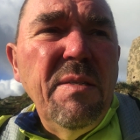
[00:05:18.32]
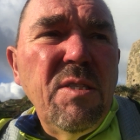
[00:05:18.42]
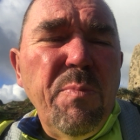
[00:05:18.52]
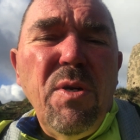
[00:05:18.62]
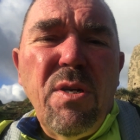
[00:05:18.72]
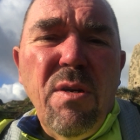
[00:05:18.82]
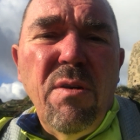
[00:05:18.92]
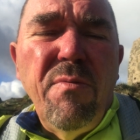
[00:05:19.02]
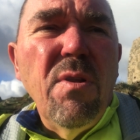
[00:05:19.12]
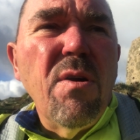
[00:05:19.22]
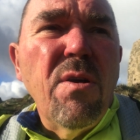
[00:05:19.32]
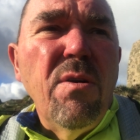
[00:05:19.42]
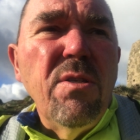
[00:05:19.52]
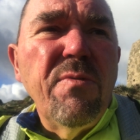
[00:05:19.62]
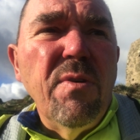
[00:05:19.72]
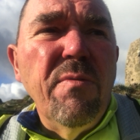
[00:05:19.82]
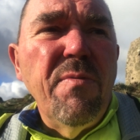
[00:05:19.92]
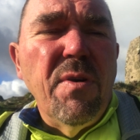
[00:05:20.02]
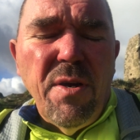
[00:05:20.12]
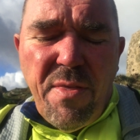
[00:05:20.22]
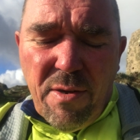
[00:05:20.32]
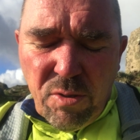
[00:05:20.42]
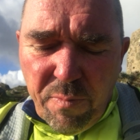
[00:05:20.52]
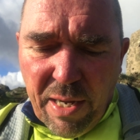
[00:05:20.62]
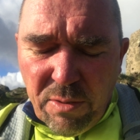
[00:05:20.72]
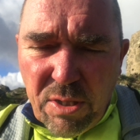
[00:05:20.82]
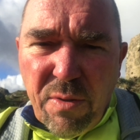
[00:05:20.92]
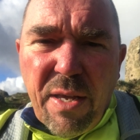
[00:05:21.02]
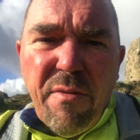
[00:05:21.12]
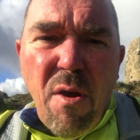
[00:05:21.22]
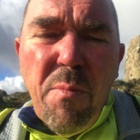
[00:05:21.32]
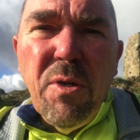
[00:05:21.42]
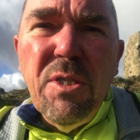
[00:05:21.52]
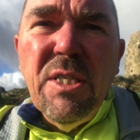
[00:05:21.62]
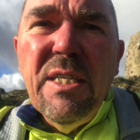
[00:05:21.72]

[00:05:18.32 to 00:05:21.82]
support an awful lot of calls for over £40,000. So thank you very much.